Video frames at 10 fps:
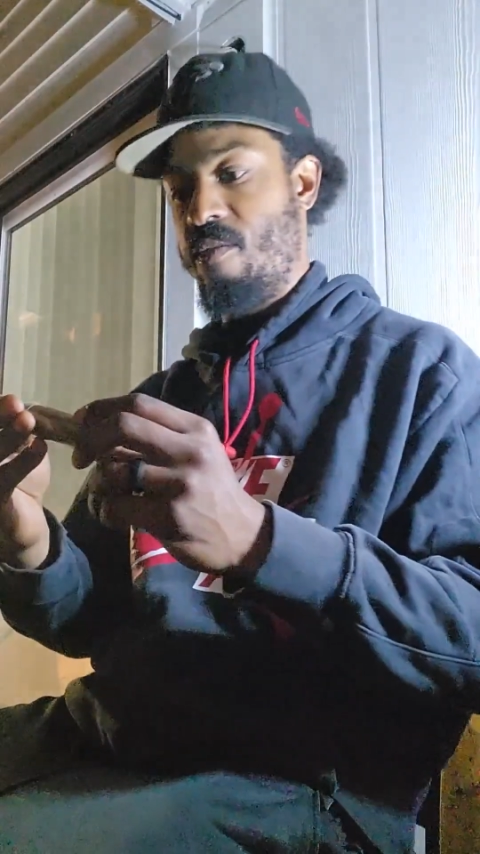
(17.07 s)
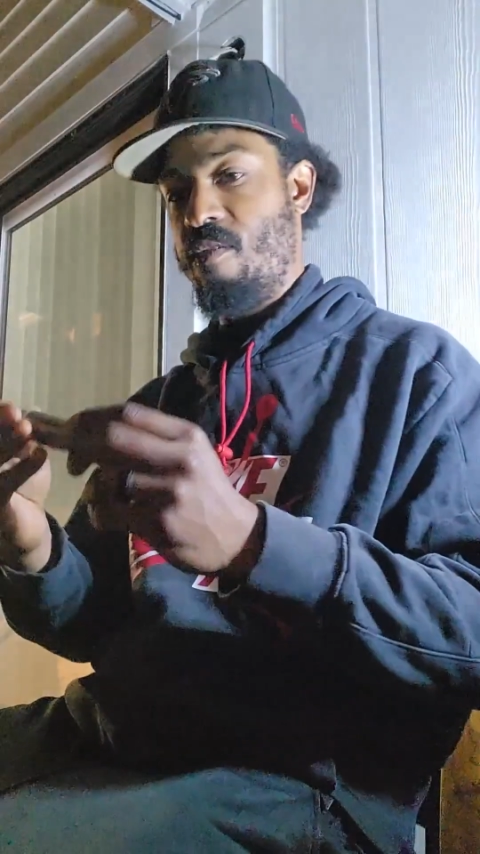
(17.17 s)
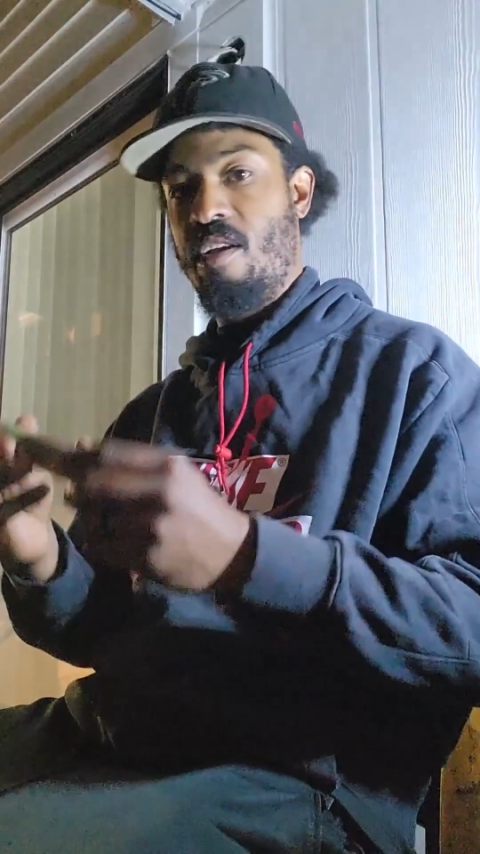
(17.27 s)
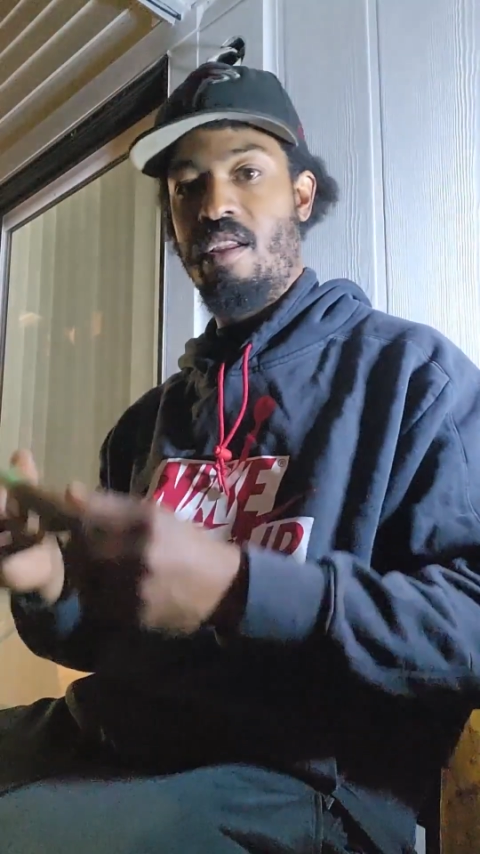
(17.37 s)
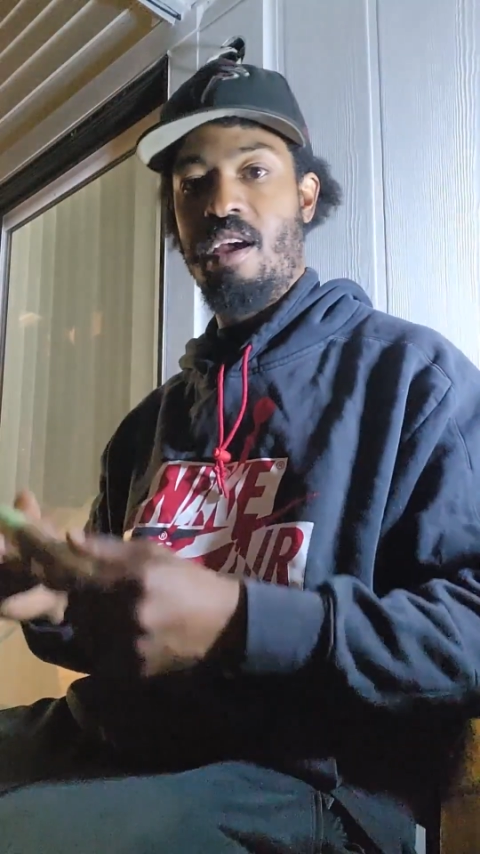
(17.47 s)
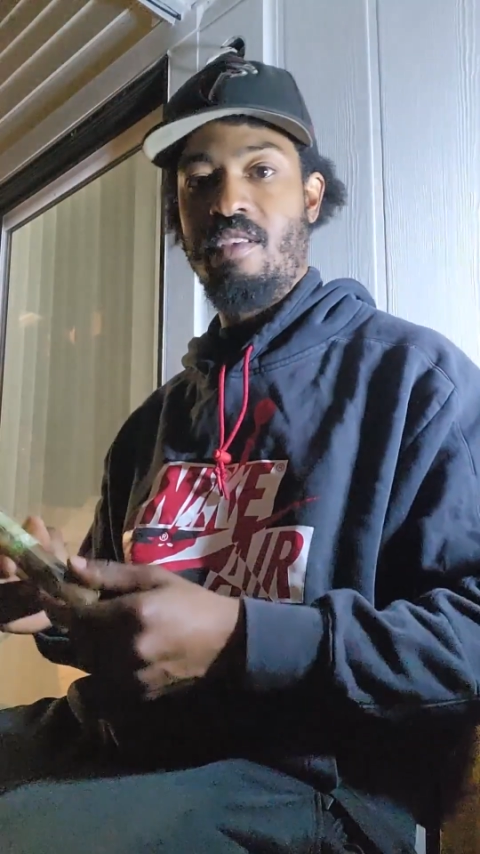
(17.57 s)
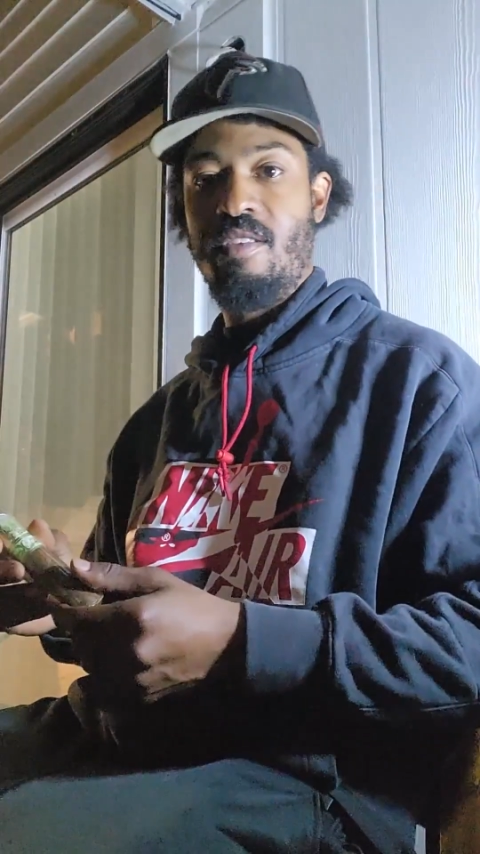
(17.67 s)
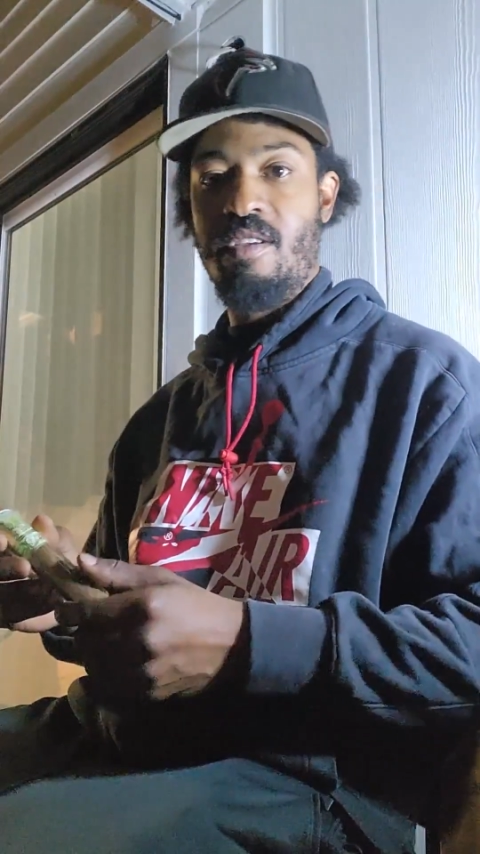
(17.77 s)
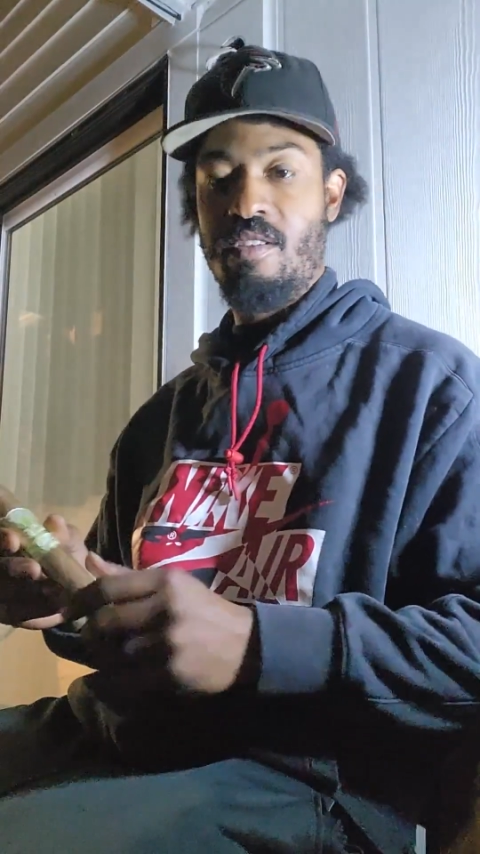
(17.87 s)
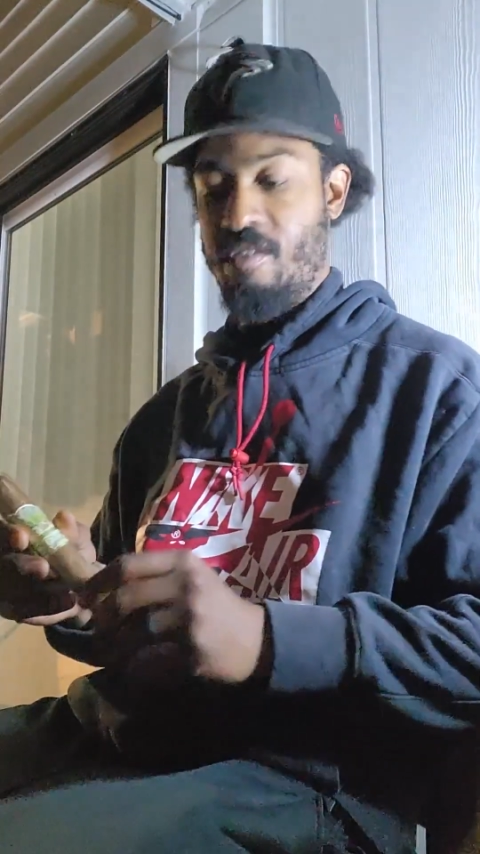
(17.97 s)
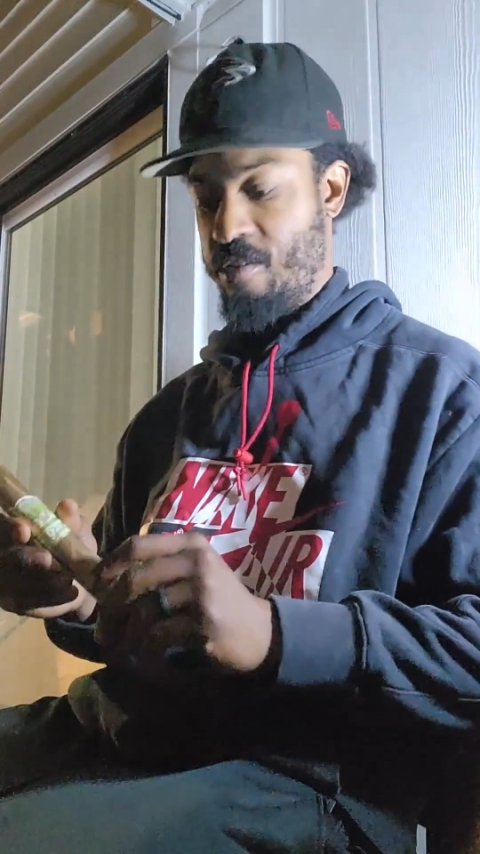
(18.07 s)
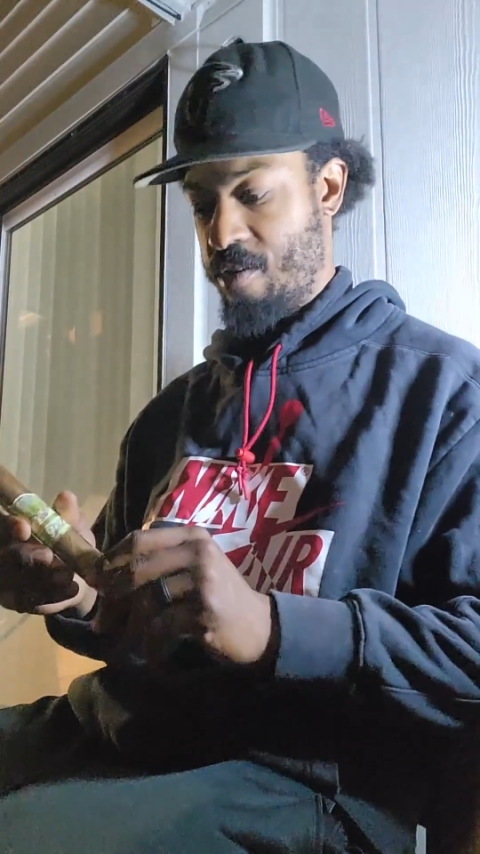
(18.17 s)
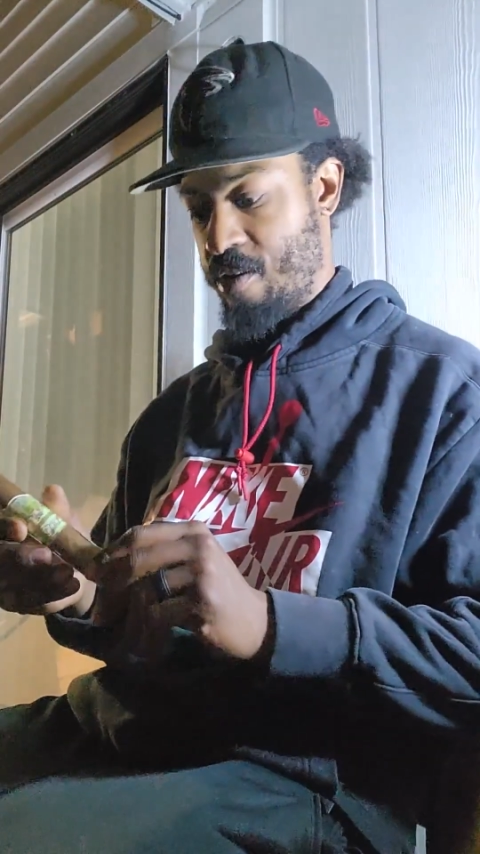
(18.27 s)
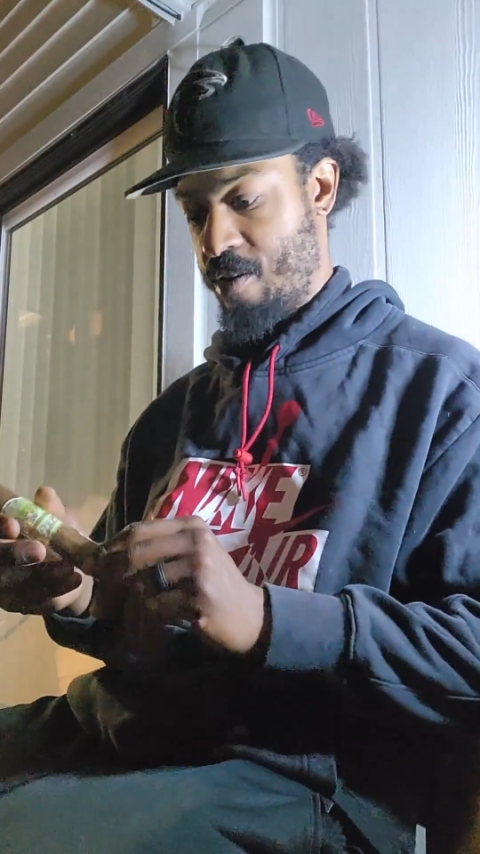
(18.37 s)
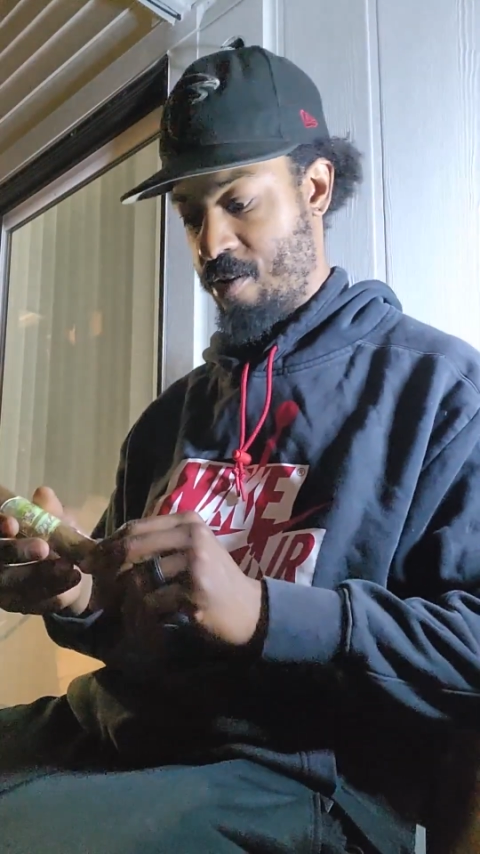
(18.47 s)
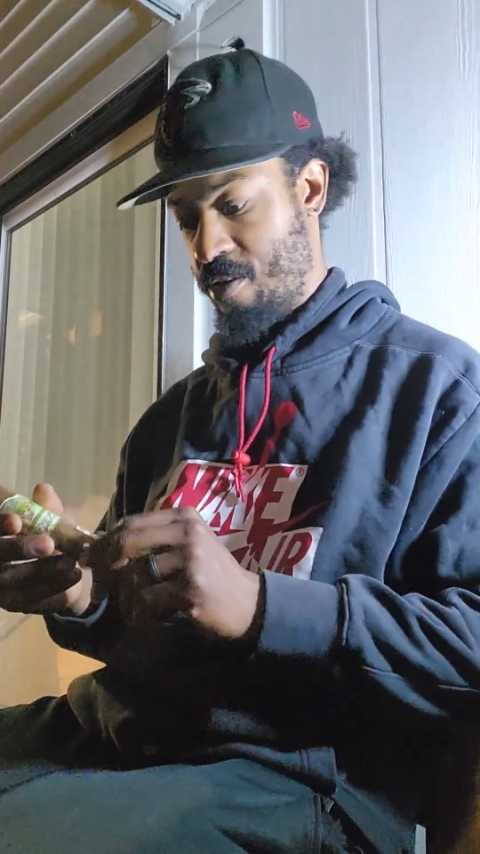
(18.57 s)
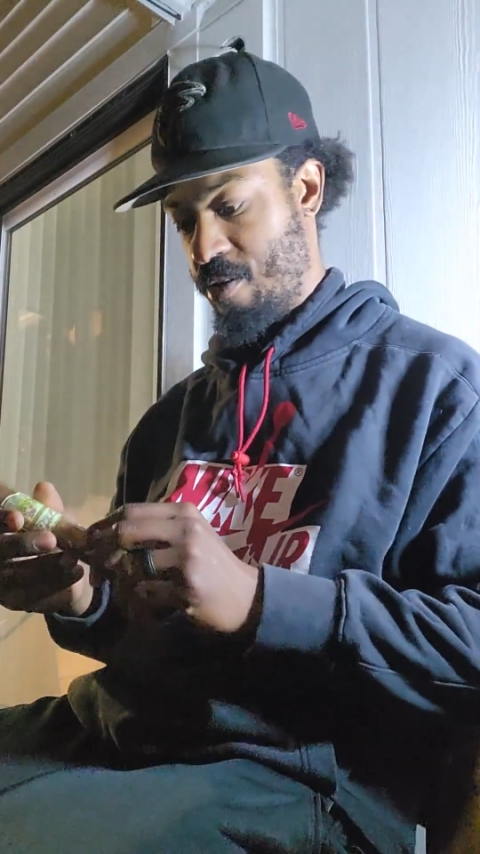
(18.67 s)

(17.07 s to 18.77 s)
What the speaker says: Very nice looking cigar.